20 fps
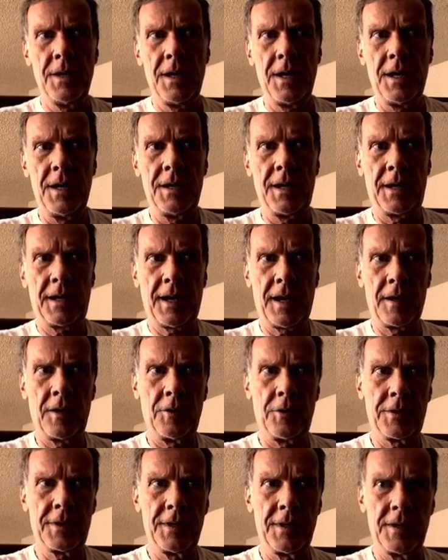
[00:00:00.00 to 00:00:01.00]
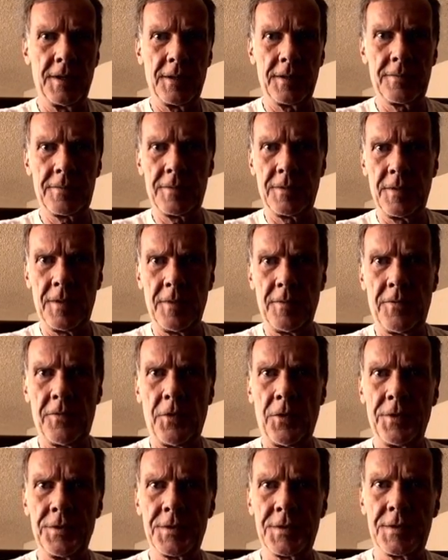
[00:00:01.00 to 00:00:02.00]
and I kind of looked at the
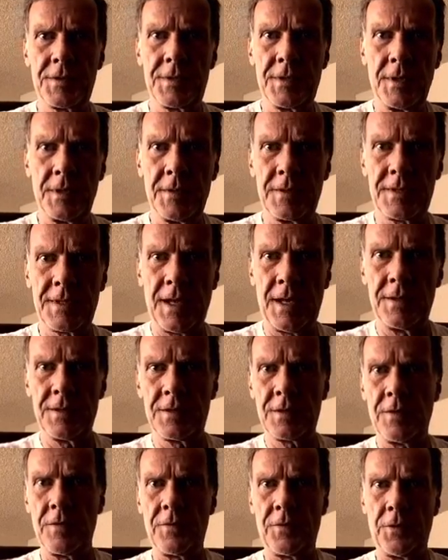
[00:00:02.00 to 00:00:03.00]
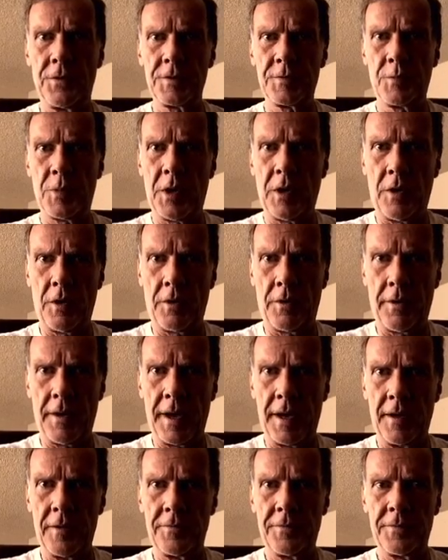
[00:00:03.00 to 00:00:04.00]
first sentence, the first
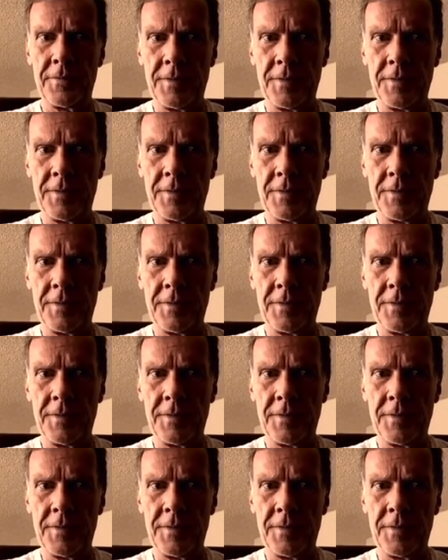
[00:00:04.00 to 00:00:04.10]
paragraph.